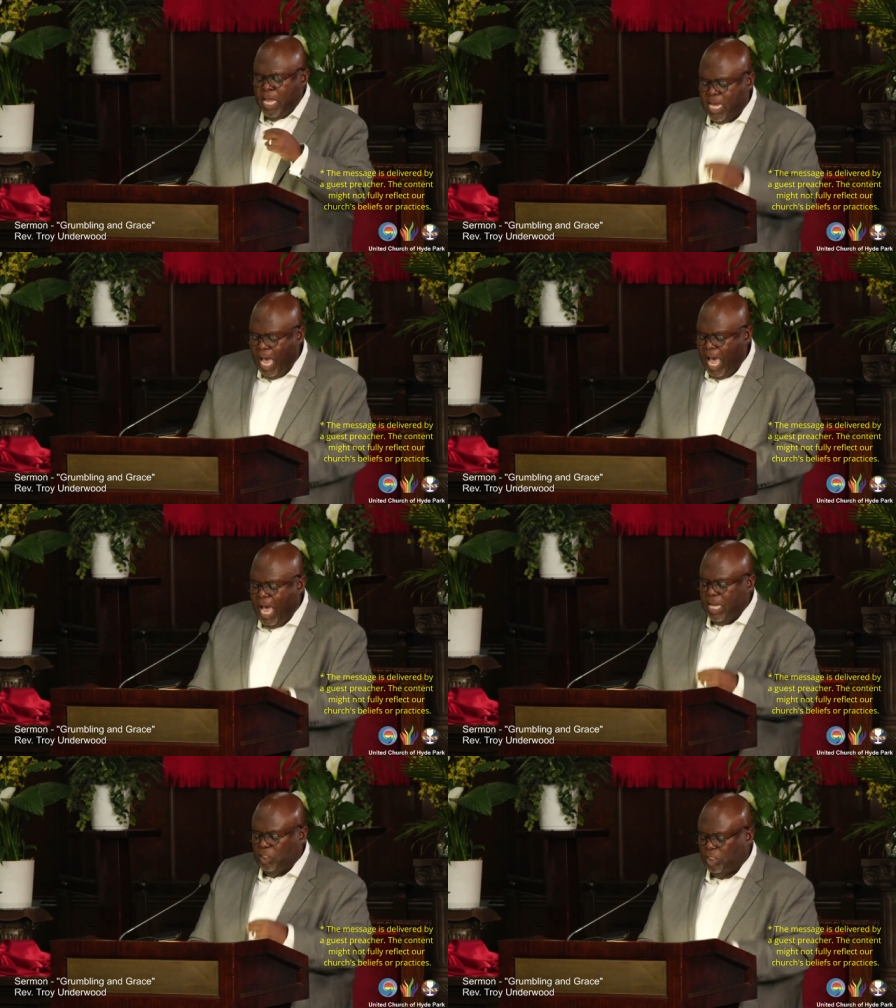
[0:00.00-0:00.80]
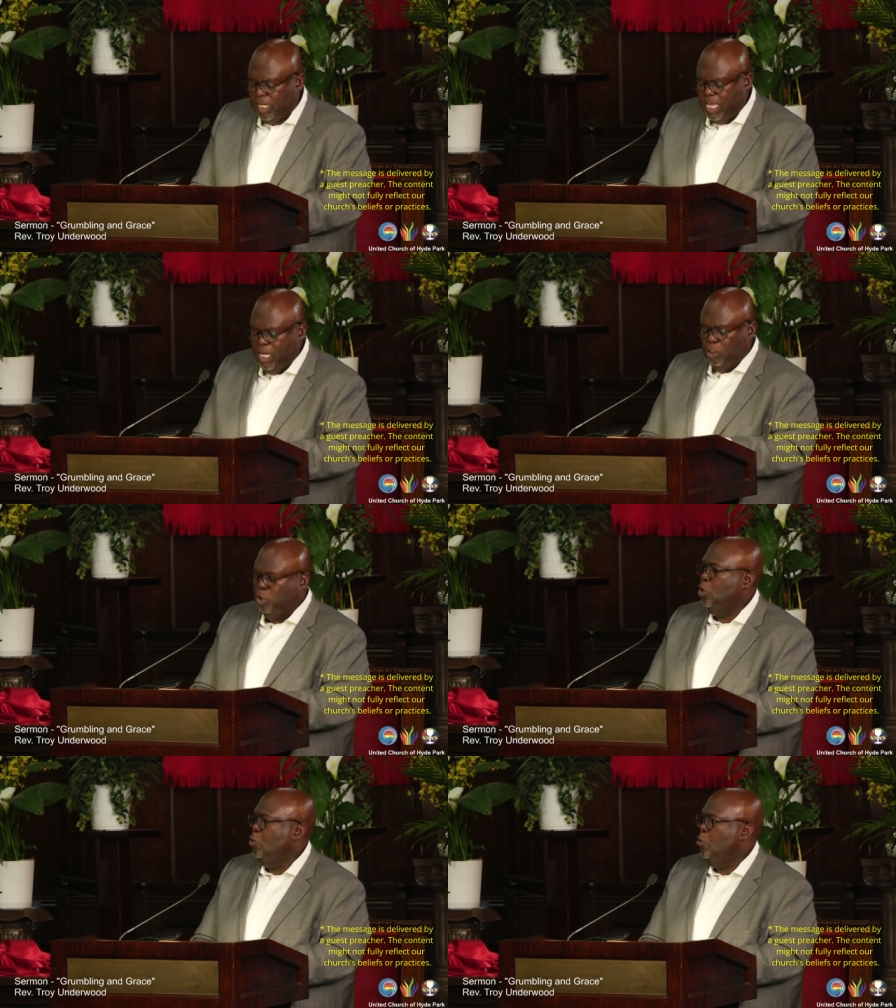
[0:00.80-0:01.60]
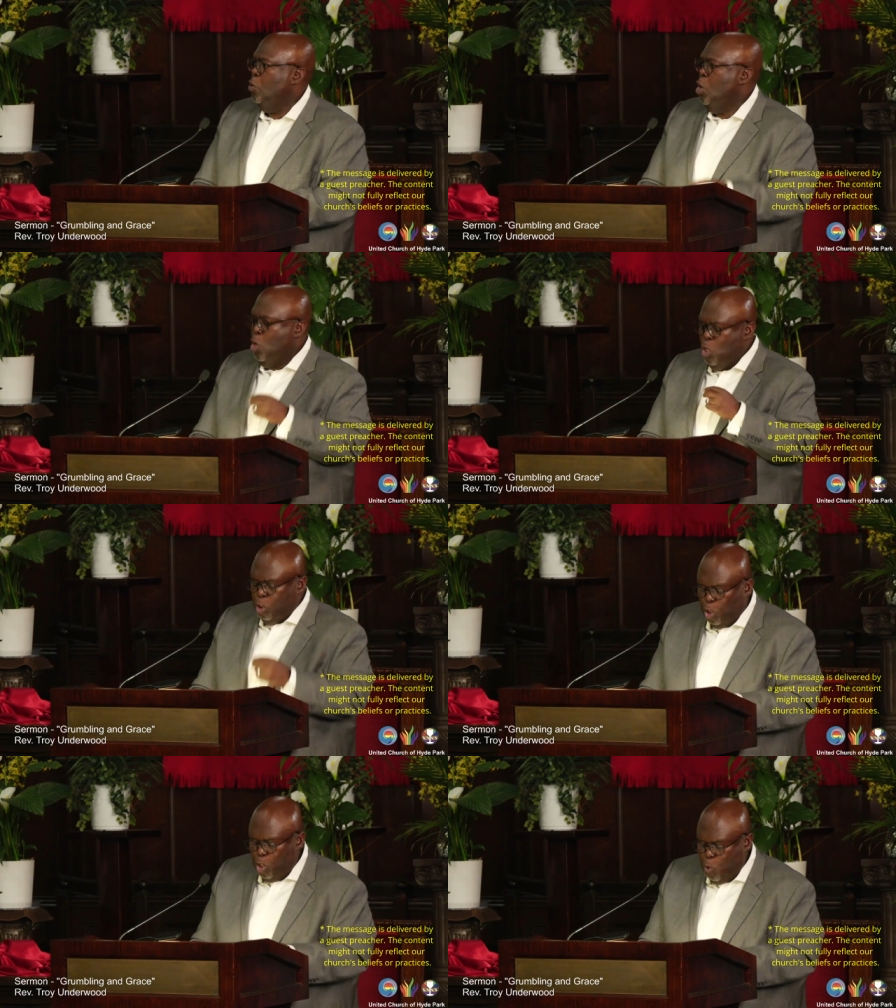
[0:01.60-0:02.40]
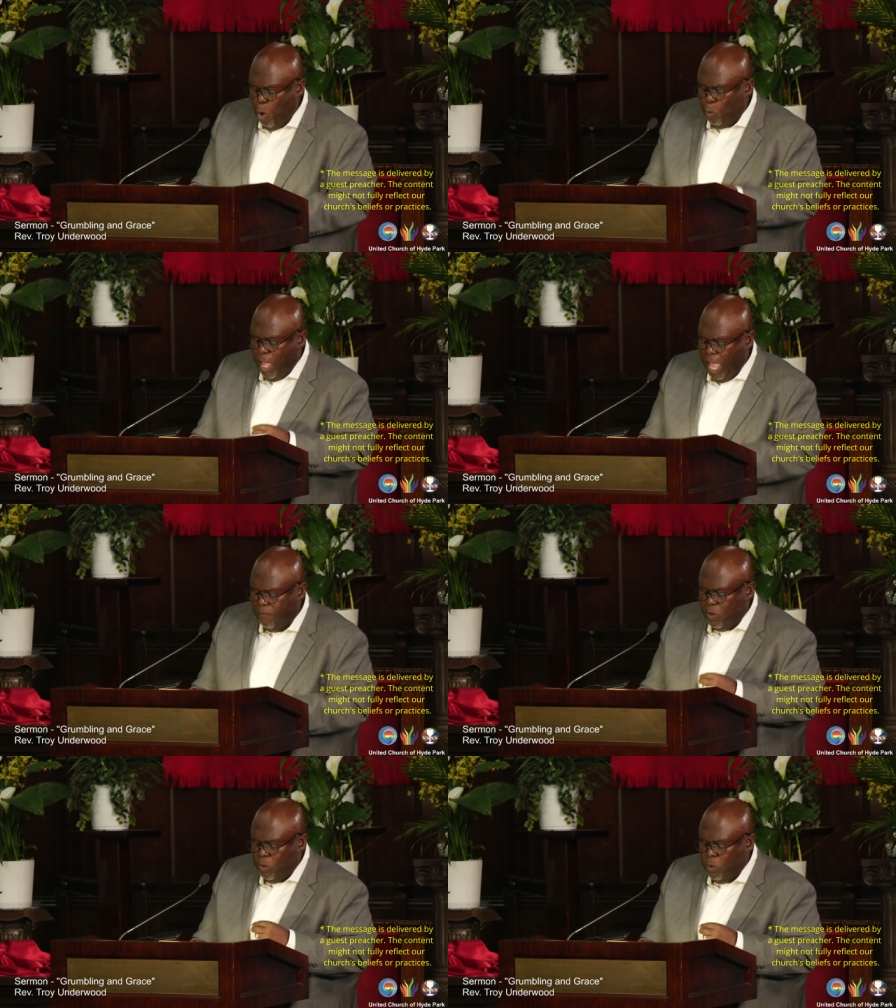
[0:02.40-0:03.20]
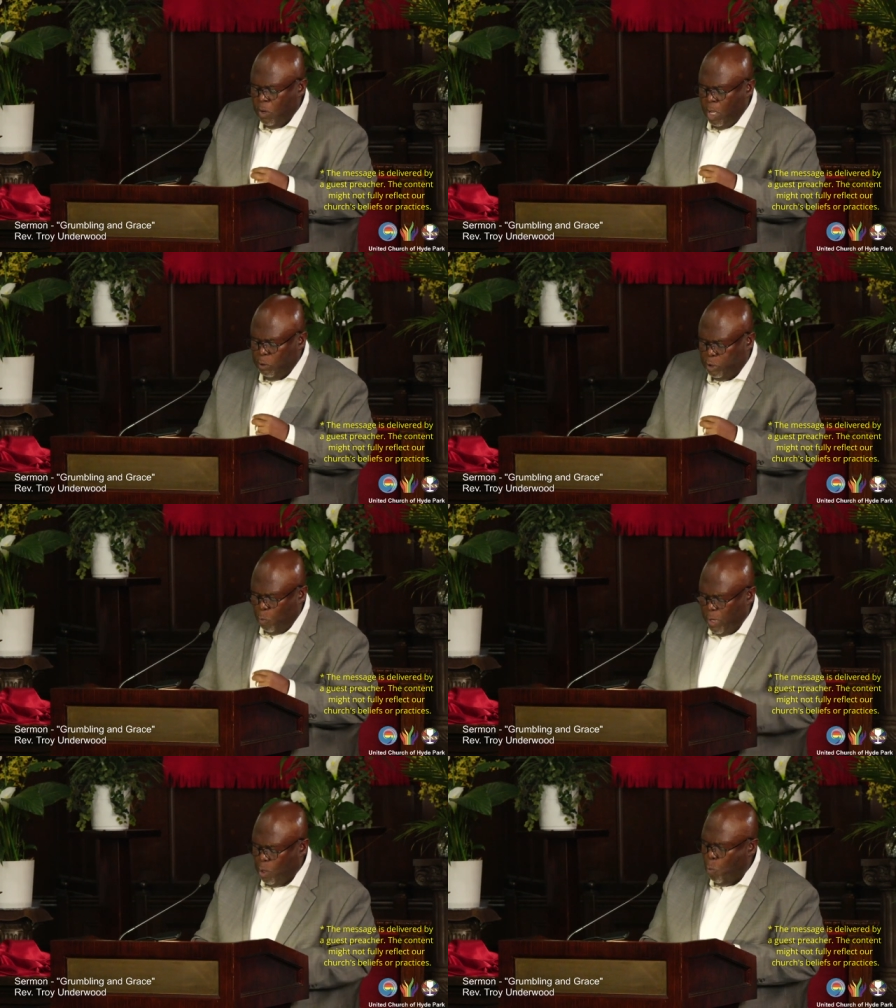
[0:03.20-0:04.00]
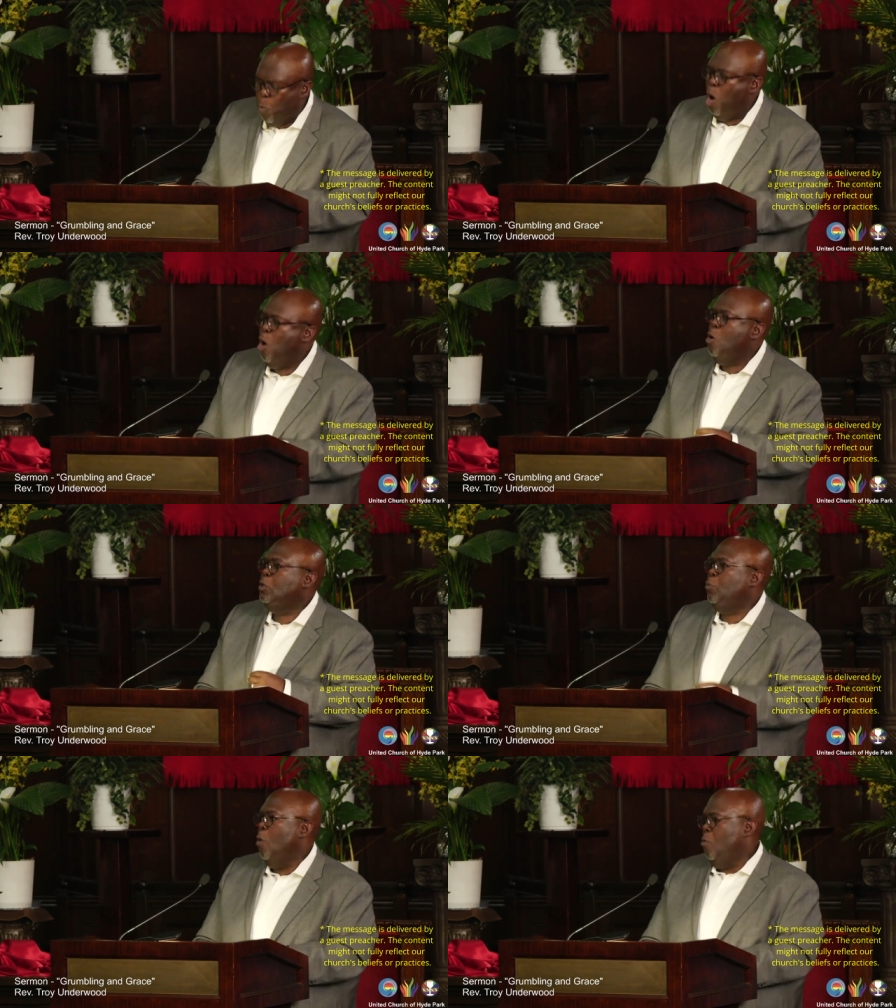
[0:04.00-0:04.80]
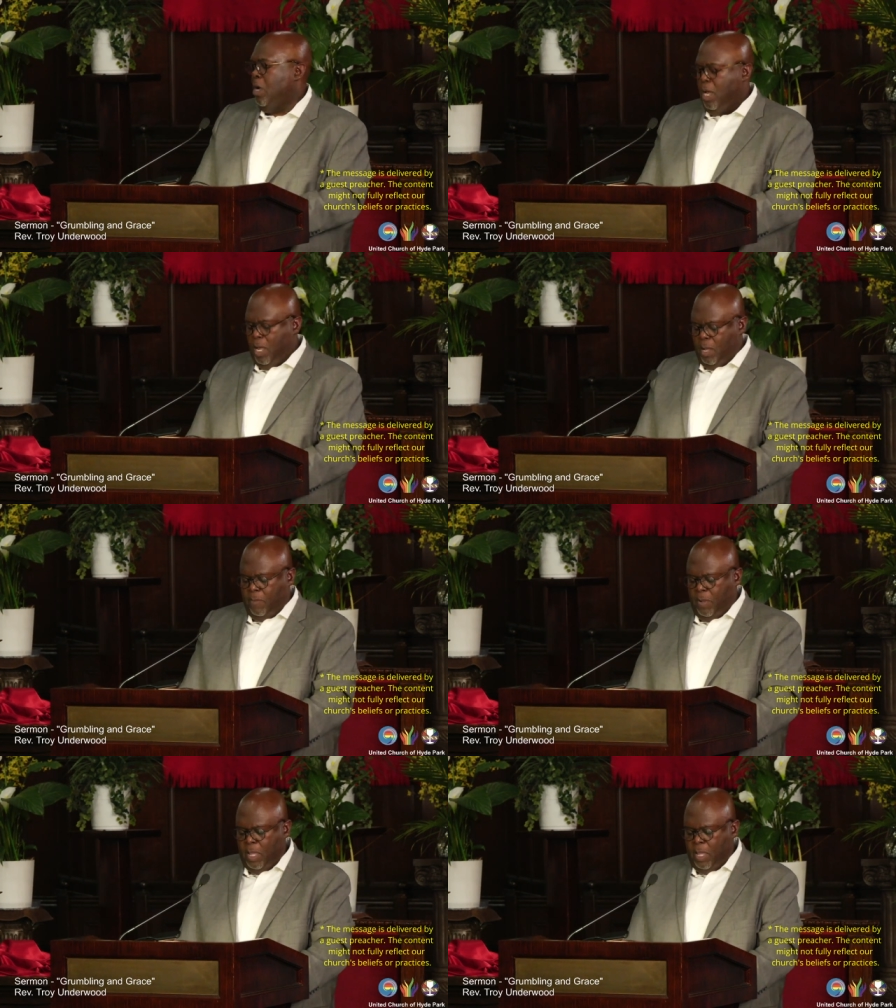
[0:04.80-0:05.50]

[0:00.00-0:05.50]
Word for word: God sees you, so you won't have to, so when the words won't come,